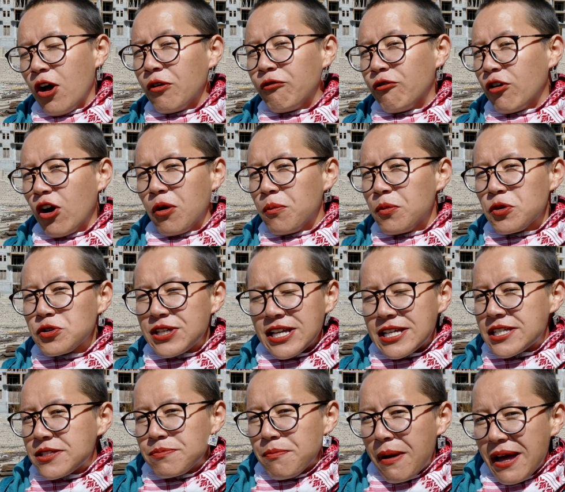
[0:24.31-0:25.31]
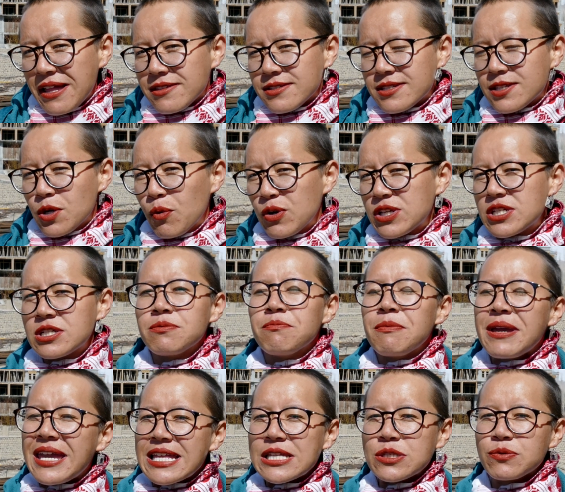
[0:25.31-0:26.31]
for almost 6 months, which
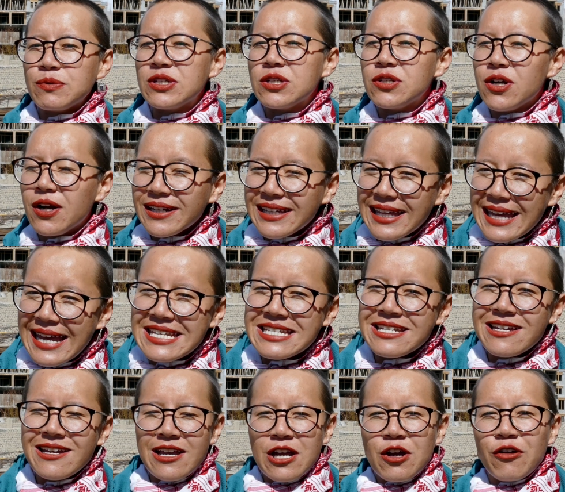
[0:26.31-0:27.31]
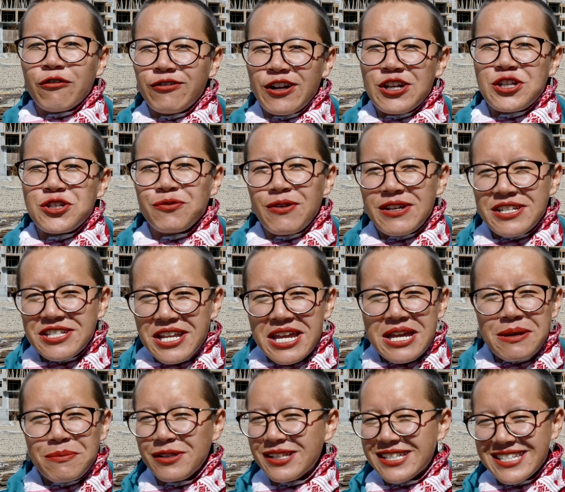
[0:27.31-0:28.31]
means we do not get fresh
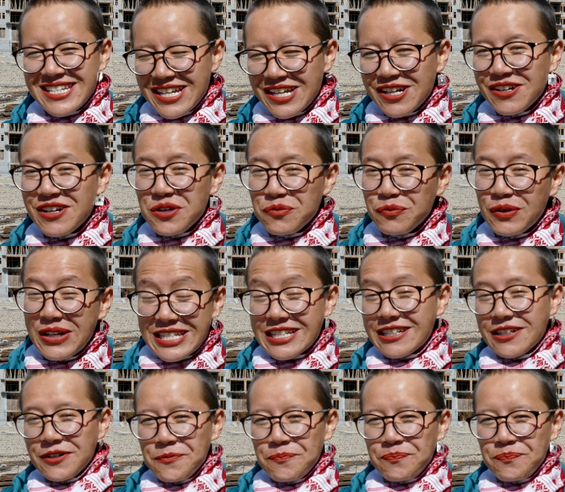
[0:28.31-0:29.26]
vegetables here in winter.